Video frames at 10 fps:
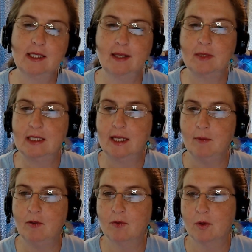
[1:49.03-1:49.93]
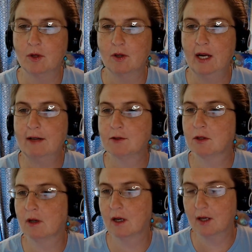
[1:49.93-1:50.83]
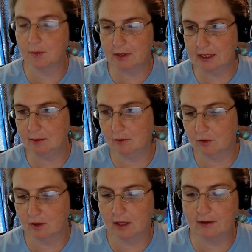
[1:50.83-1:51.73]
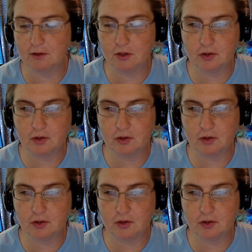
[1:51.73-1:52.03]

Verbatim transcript: them a day before or after, or a couple days before or after.